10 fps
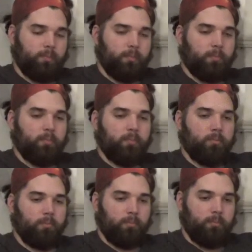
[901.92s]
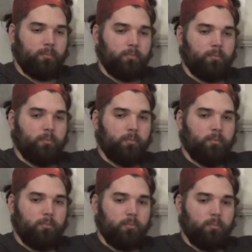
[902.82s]

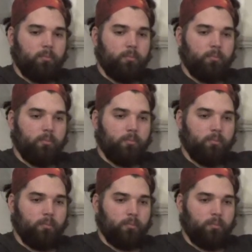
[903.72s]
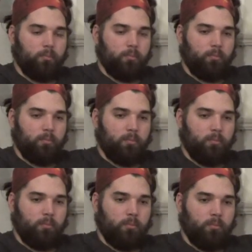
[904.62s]

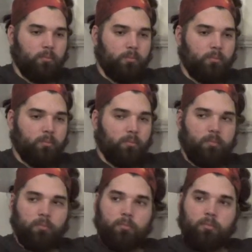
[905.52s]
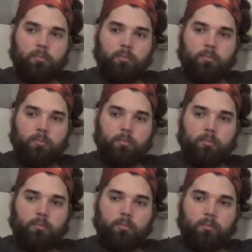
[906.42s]

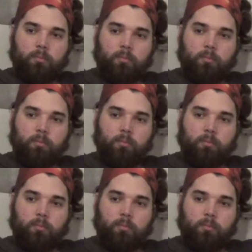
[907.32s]
This person isn't speaking.